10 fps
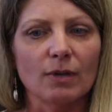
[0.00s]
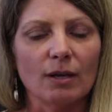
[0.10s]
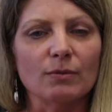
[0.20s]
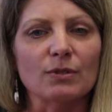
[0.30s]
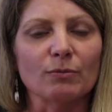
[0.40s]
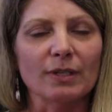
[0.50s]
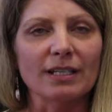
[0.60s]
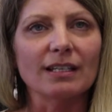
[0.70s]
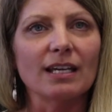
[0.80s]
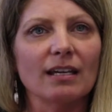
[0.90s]
it was
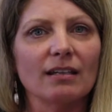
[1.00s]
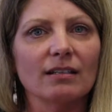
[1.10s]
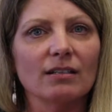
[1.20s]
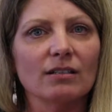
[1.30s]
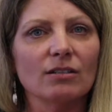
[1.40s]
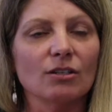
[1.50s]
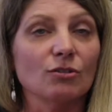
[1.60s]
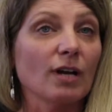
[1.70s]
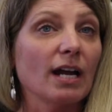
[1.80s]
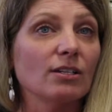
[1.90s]
really to
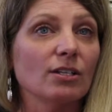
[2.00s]
try